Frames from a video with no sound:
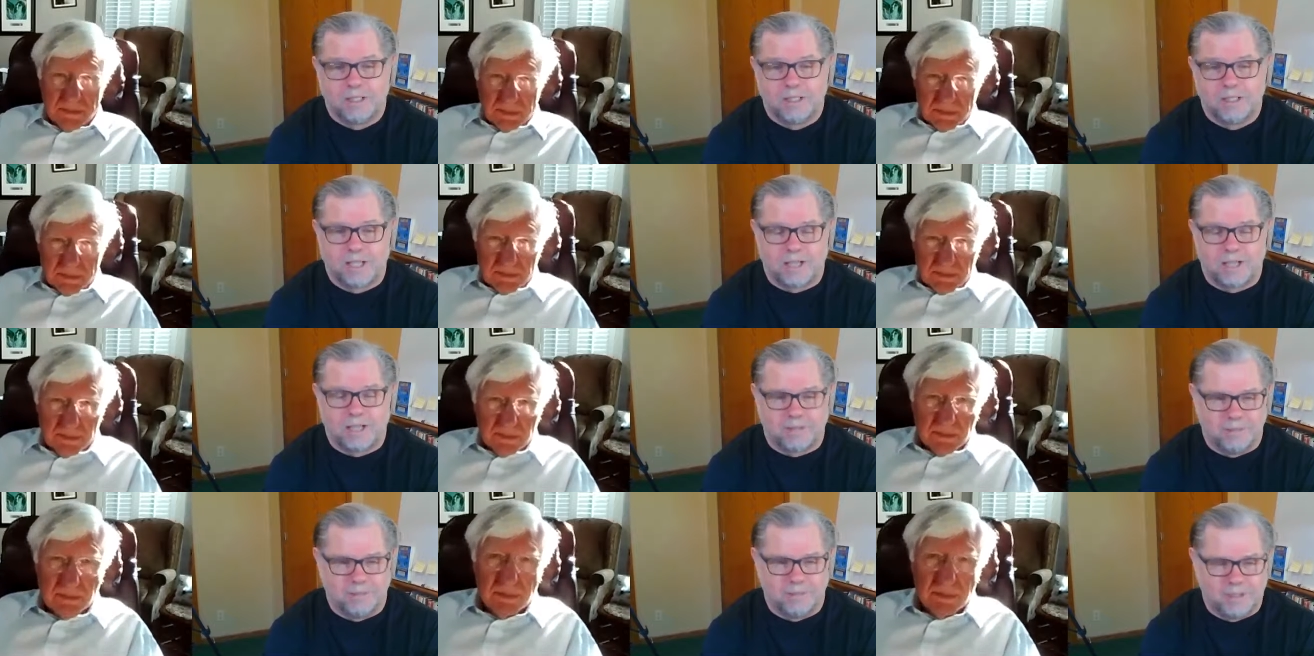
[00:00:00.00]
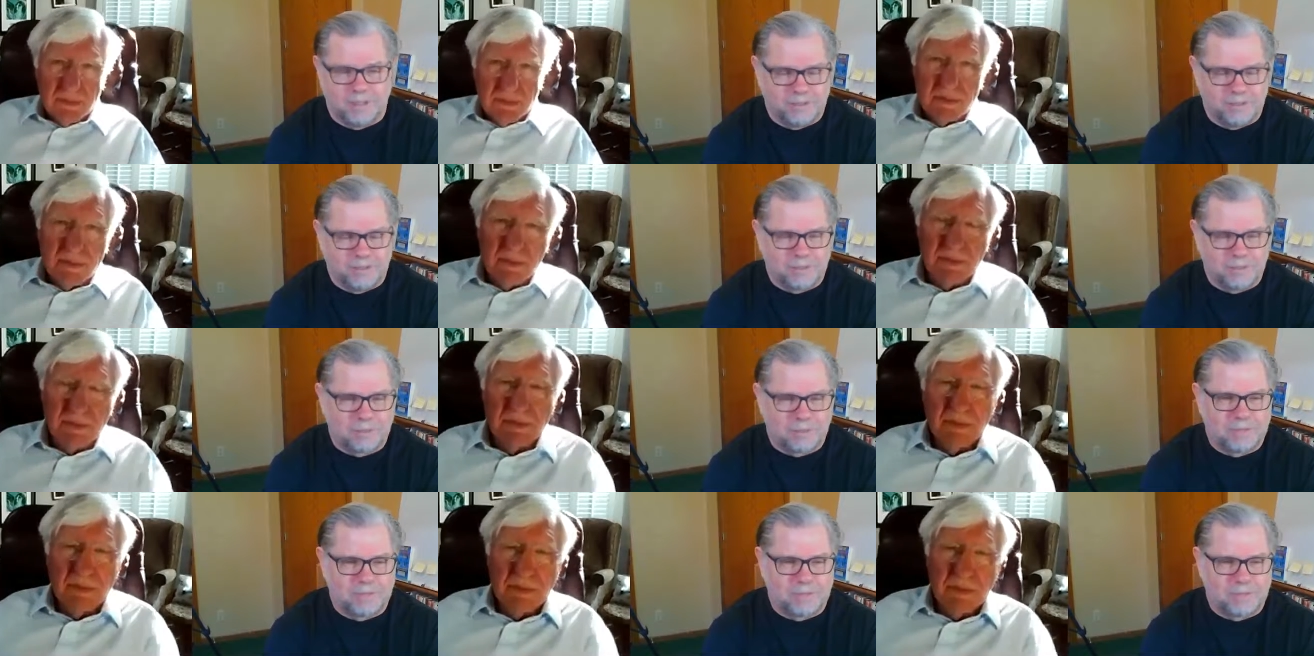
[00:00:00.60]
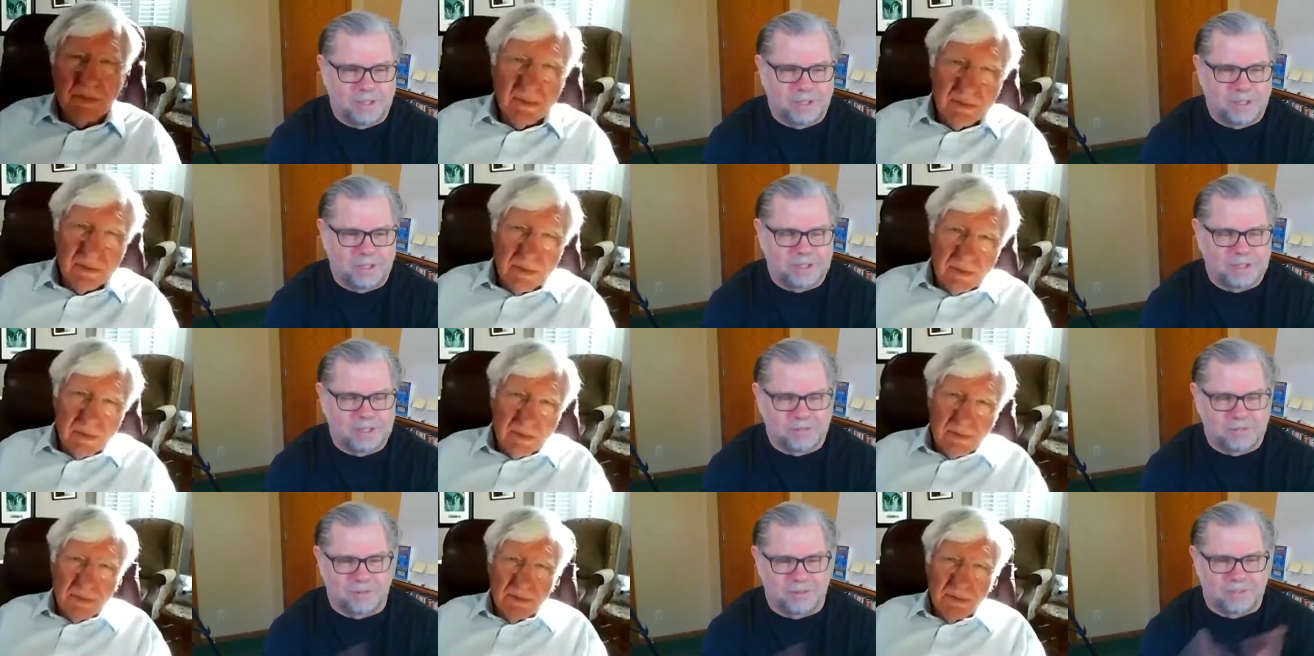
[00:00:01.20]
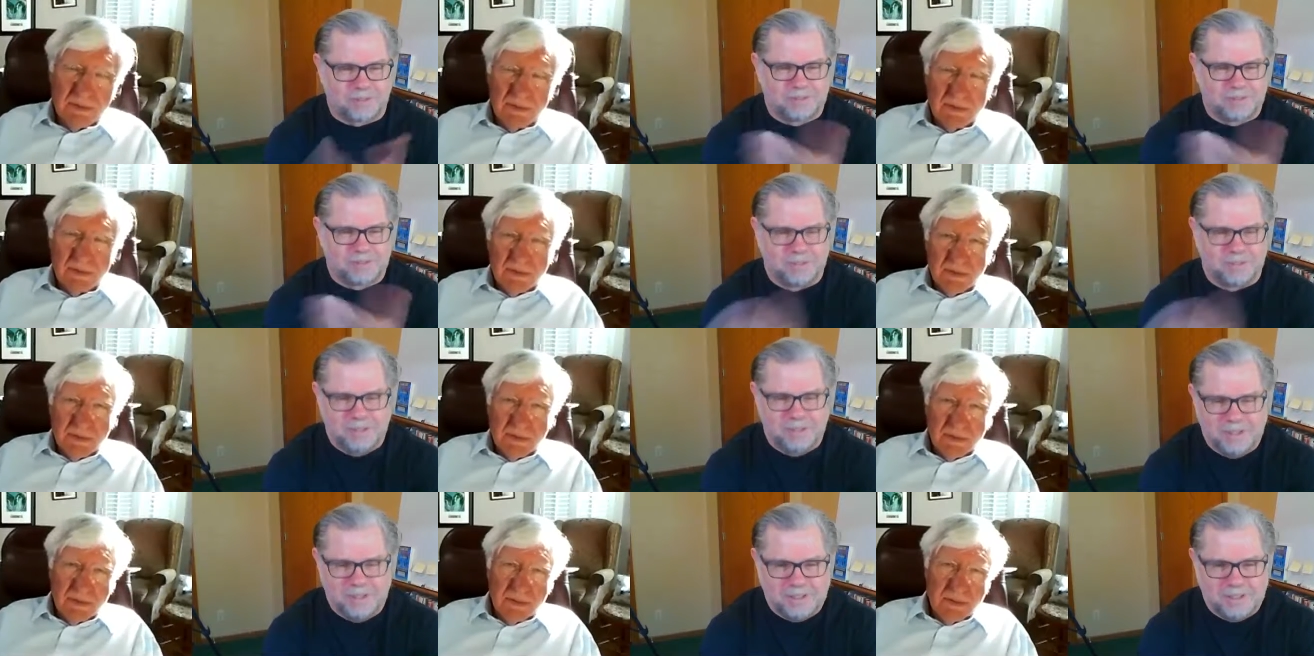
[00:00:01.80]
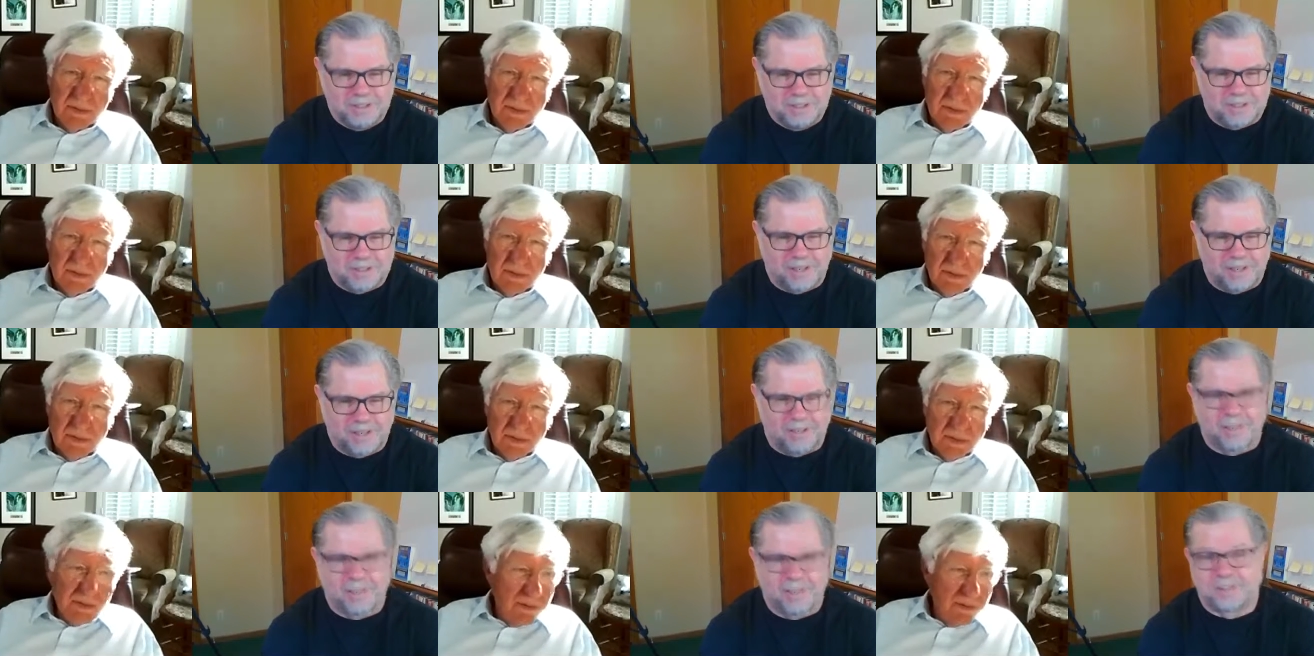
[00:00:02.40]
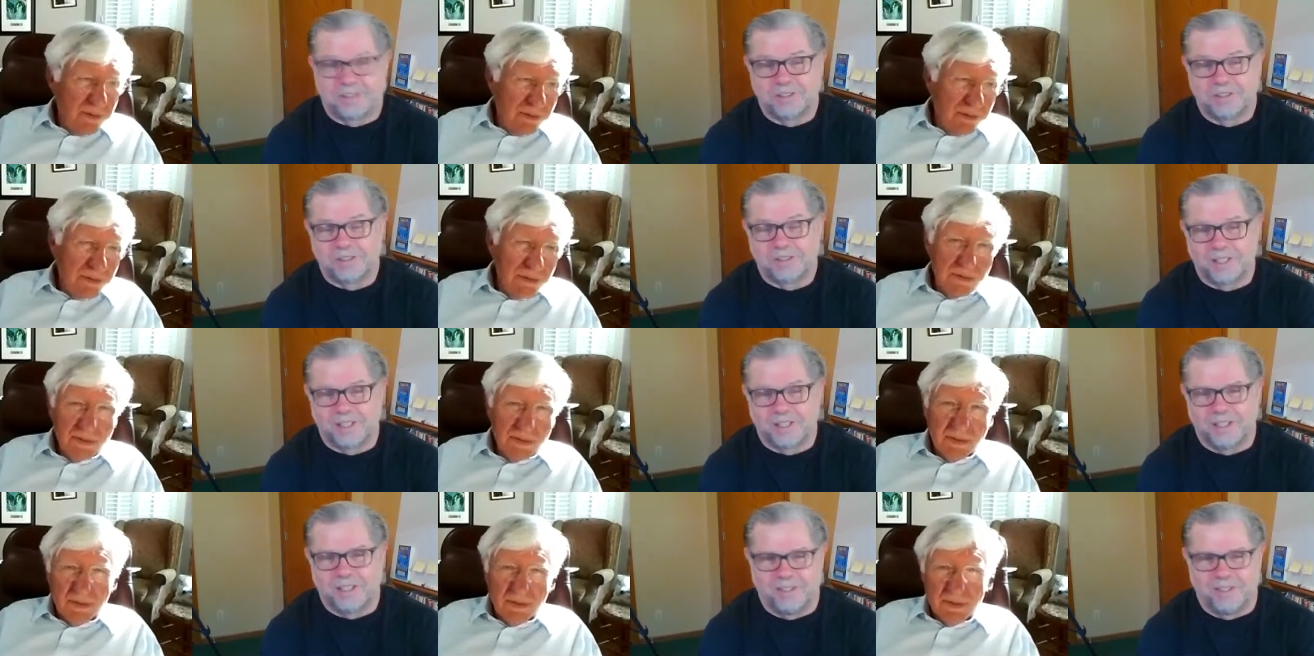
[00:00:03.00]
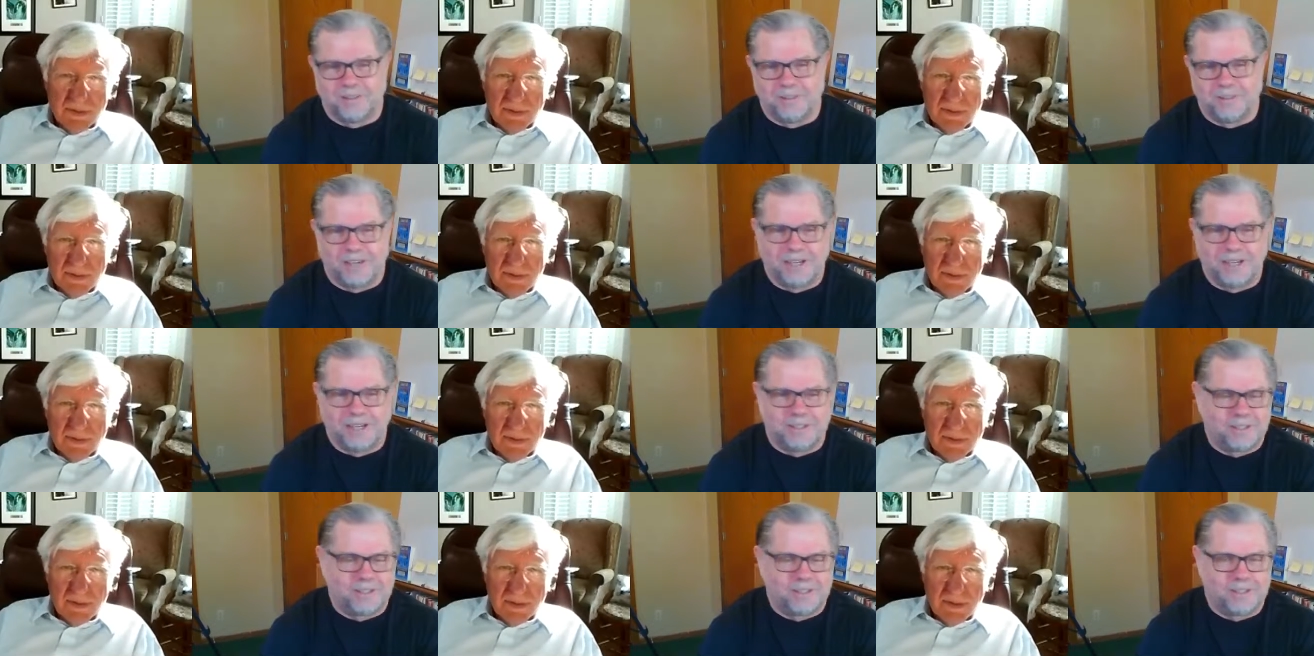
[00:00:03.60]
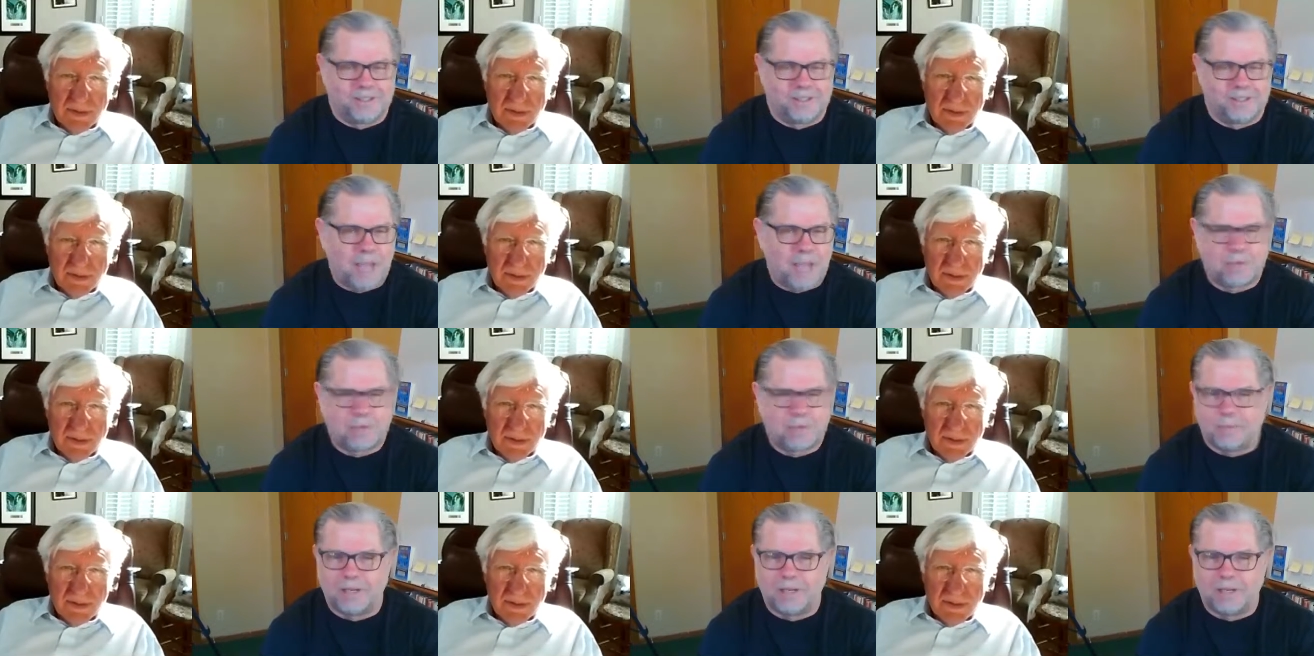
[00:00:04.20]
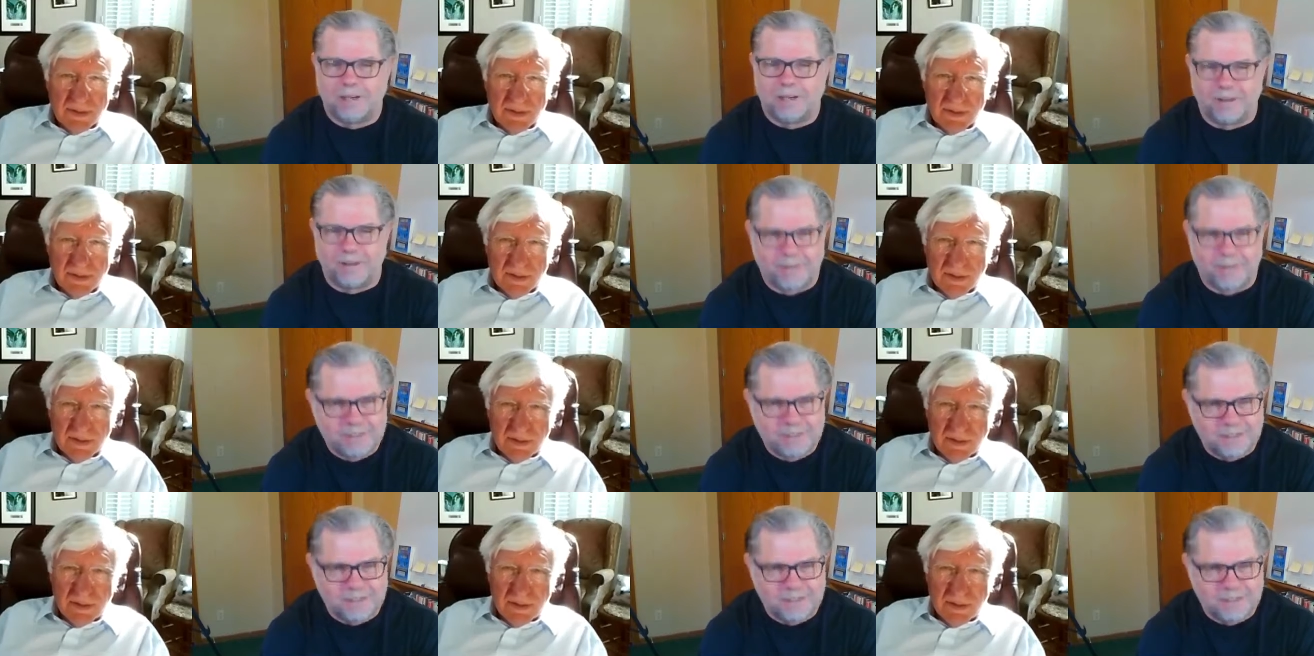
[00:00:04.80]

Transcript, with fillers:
Speaker 1: and I mean, it would have been pretty easy for Callahan to just say, you know, hey, happy to be here.